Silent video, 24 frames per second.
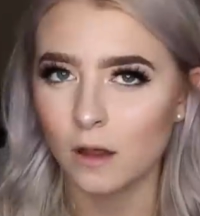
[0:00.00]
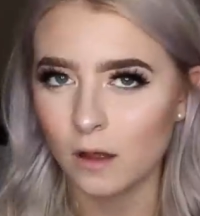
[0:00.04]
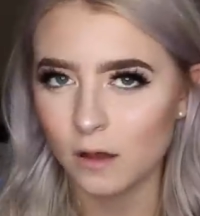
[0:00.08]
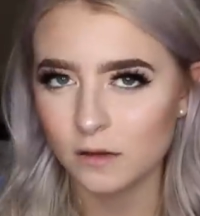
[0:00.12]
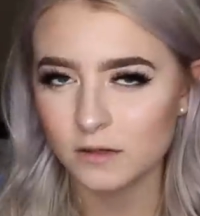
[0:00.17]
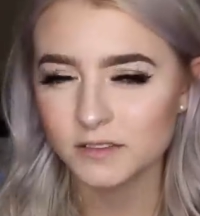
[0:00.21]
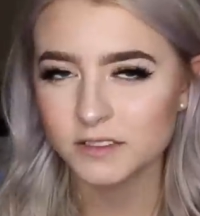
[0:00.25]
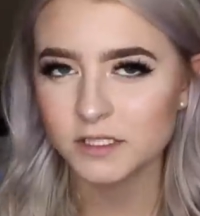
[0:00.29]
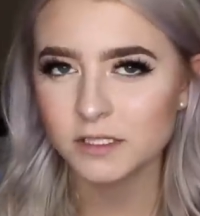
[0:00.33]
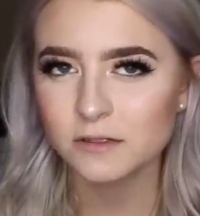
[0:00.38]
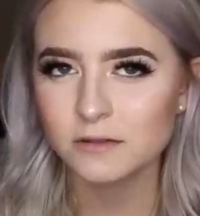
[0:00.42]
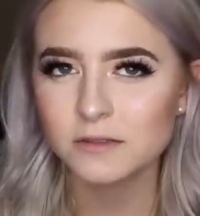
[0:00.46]

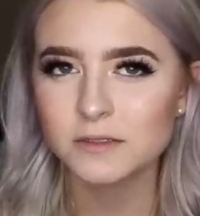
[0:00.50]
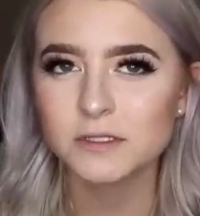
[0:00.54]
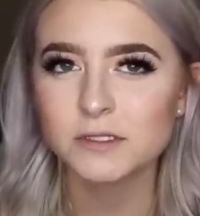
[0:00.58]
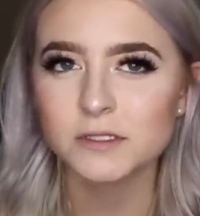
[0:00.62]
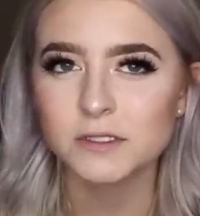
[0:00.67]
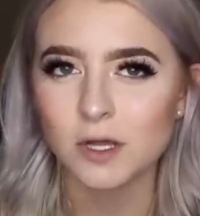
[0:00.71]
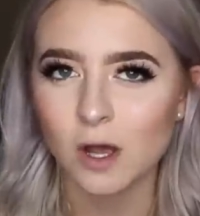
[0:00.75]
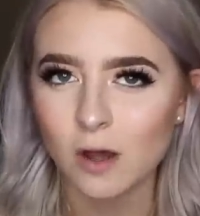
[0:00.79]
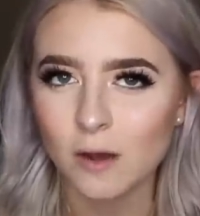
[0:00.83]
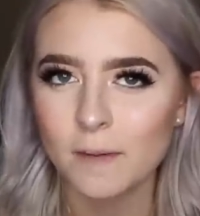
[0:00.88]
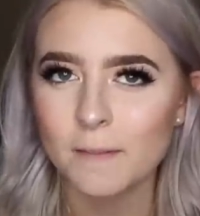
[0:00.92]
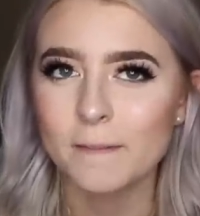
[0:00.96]
Also
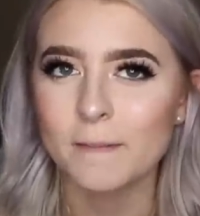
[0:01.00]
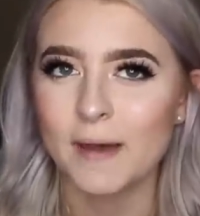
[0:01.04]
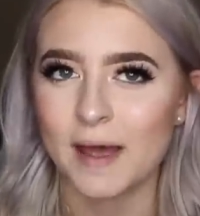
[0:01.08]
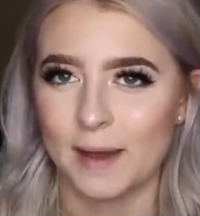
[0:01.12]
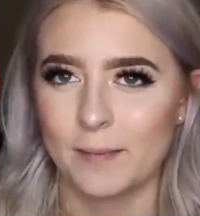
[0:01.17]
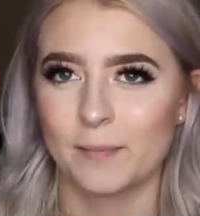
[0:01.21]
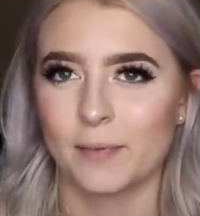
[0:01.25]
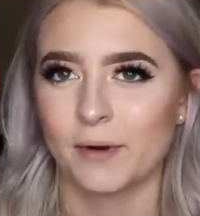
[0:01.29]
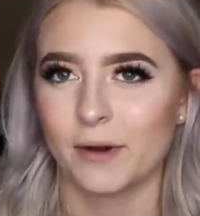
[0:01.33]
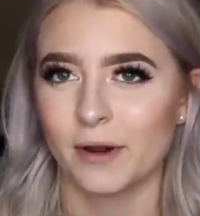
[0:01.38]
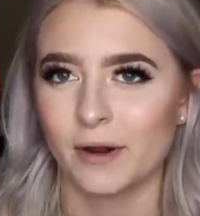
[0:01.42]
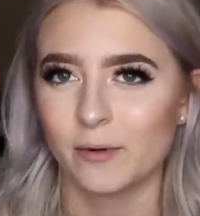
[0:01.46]
salt and
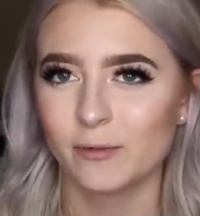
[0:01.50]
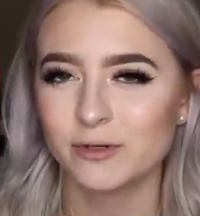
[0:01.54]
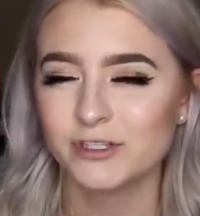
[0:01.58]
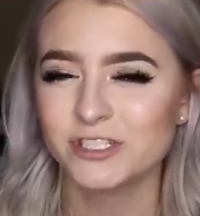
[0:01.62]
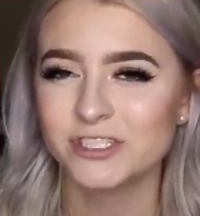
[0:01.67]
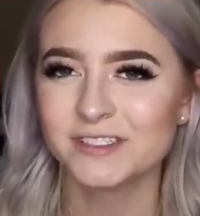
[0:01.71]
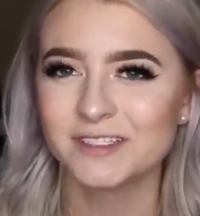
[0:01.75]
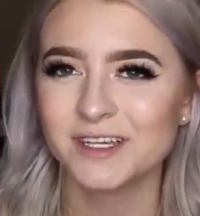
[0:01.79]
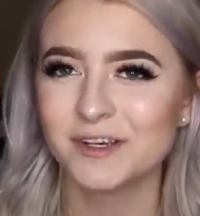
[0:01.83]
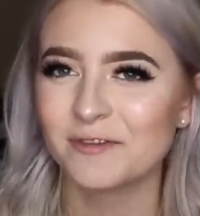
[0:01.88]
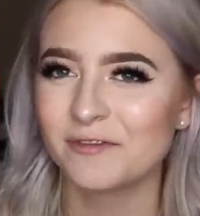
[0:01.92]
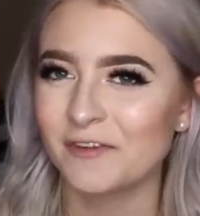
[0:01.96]
pepper, which
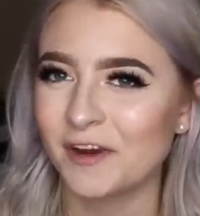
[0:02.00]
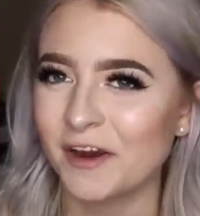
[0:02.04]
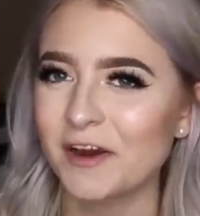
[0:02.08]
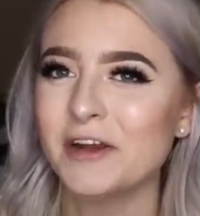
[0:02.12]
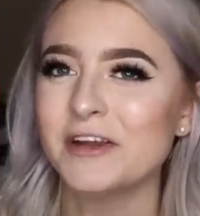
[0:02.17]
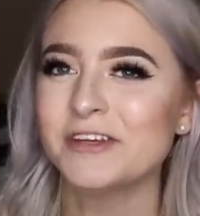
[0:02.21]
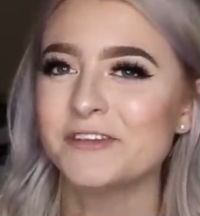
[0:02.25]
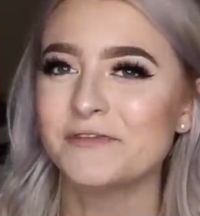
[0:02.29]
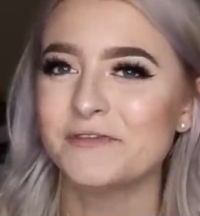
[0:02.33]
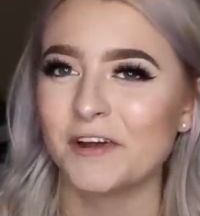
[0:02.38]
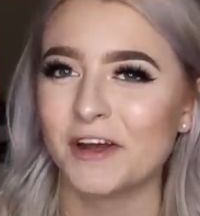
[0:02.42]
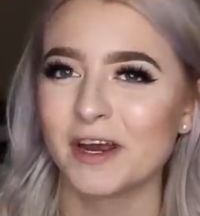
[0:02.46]
is like
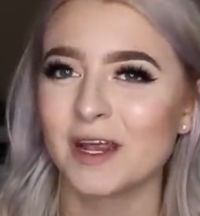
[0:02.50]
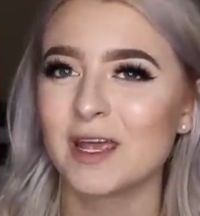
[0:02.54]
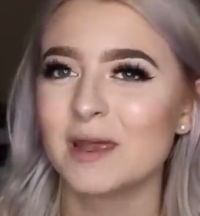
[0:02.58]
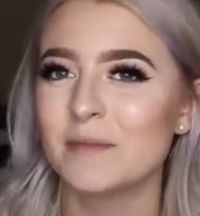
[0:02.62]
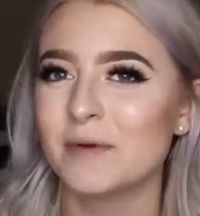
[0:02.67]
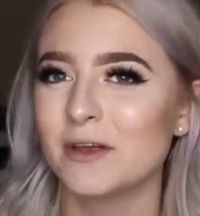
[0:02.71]
very funny,